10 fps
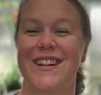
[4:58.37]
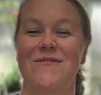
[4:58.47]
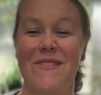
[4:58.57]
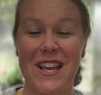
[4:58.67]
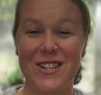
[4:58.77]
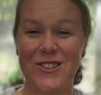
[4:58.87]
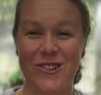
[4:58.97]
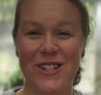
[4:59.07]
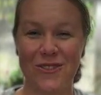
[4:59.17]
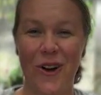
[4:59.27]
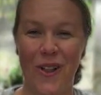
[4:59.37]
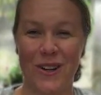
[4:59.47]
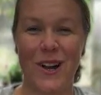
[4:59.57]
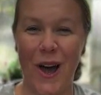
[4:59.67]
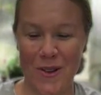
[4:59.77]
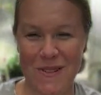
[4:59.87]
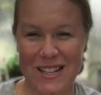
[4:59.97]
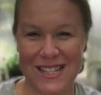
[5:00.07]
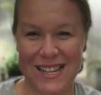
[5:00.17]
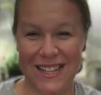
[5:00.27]
make sure you all are
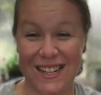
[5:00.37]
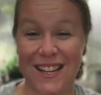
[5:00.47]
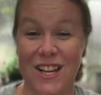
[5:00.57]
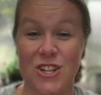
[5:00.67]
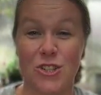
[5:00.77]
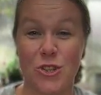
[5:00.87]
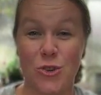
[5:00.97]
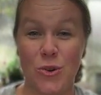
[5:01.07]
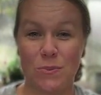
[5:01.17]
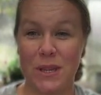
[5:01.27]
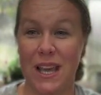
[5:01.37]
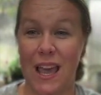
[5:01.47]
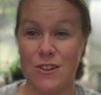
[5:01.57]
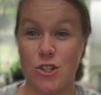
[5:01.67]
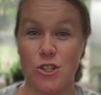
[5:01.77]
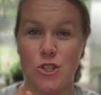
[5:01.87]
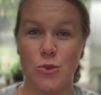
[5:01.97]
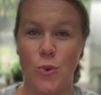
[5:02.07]
commenting to be entered to